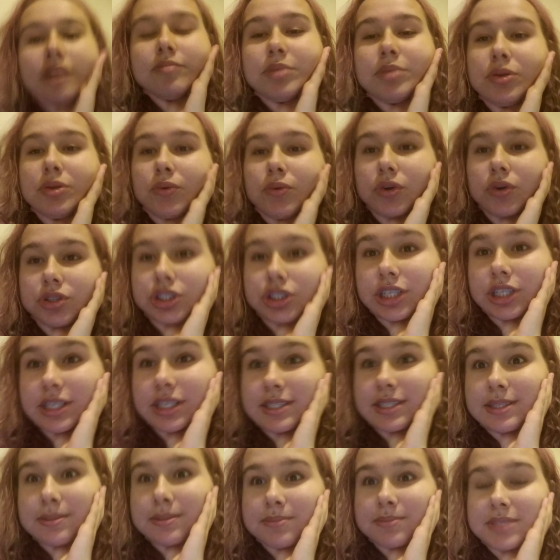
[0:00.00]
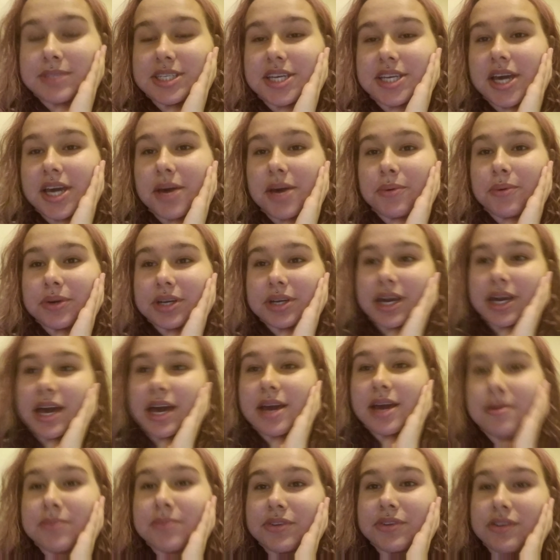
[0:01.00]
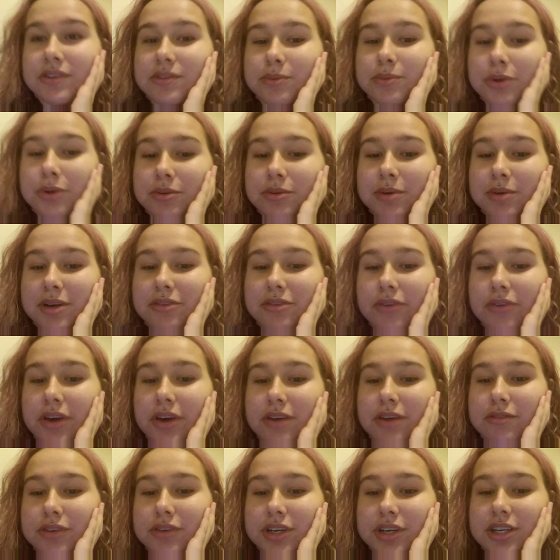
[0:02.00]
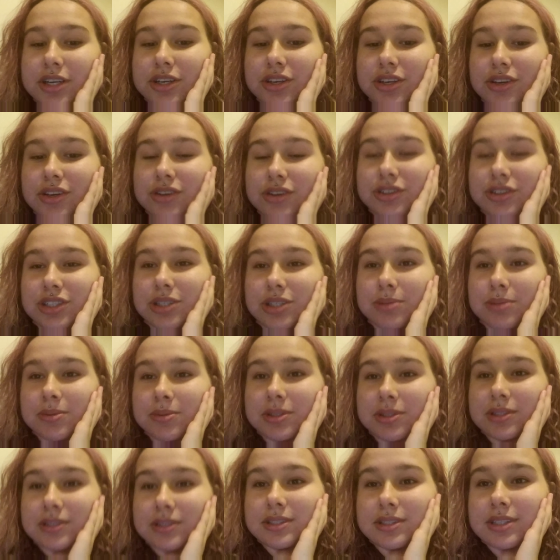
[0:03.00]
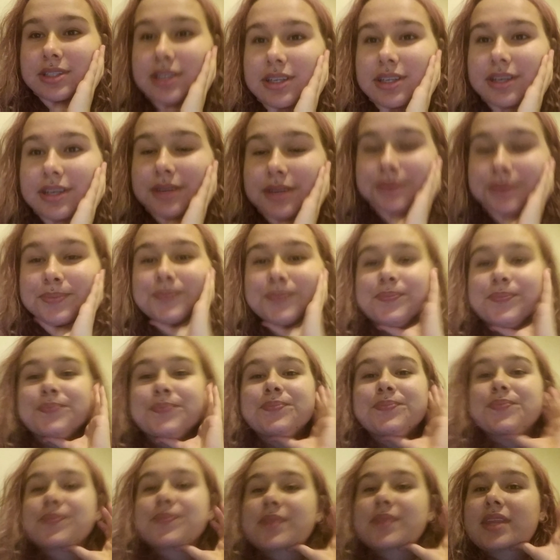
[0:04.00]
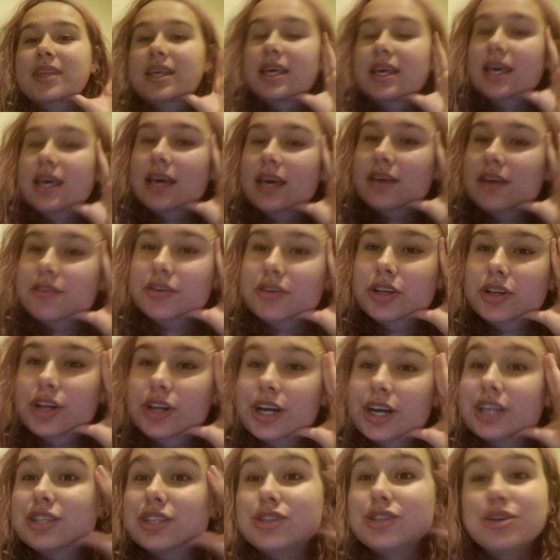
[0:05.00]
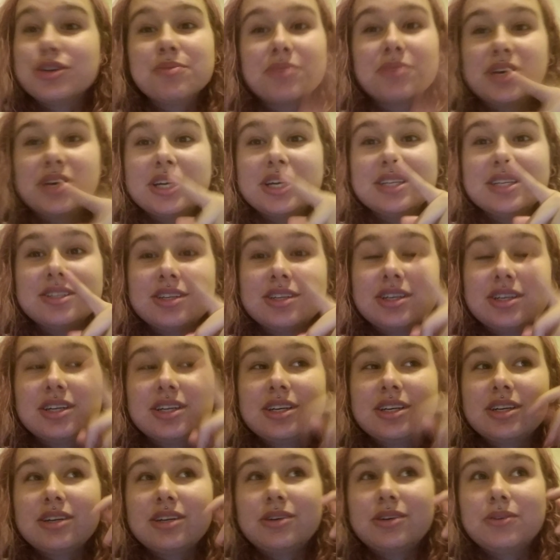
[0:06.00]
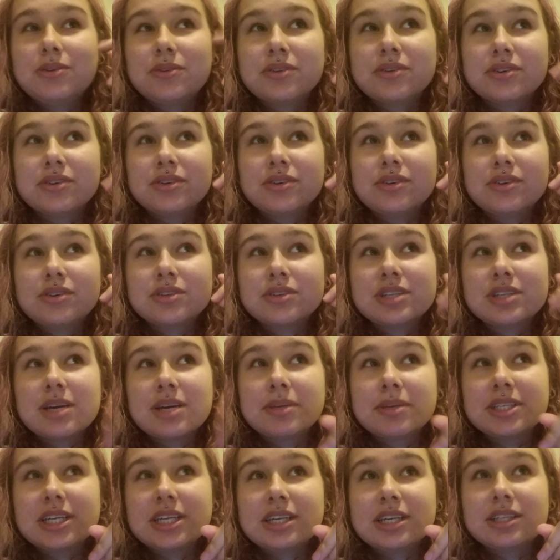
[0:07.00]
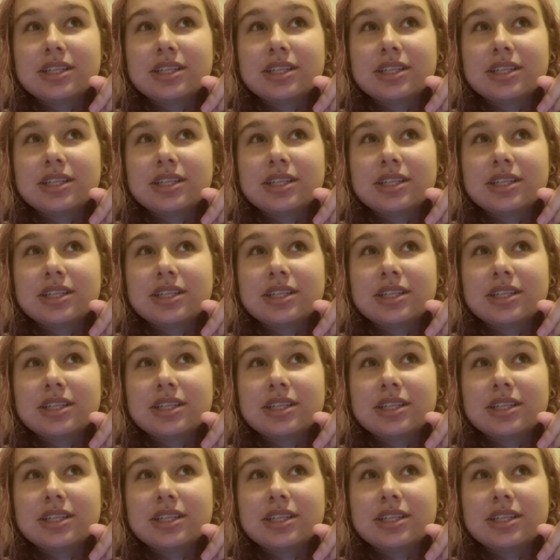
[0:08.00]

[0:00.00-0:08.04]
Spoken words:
been watching some DK1 Games. He's one of my favourite YouTubers. If you like Tomb Raider or Dead by